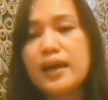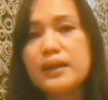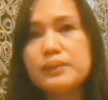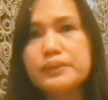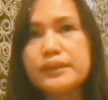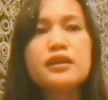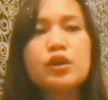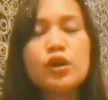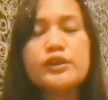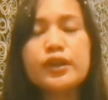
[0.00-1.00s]
It also
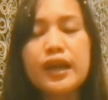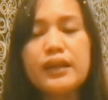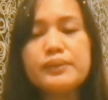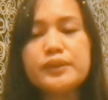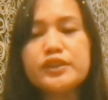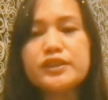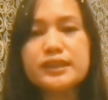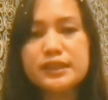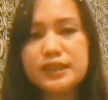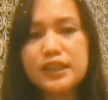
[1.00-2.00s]
helps with your
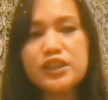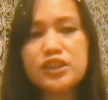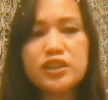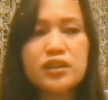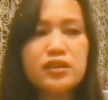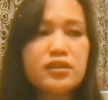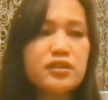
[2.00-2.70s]
digestion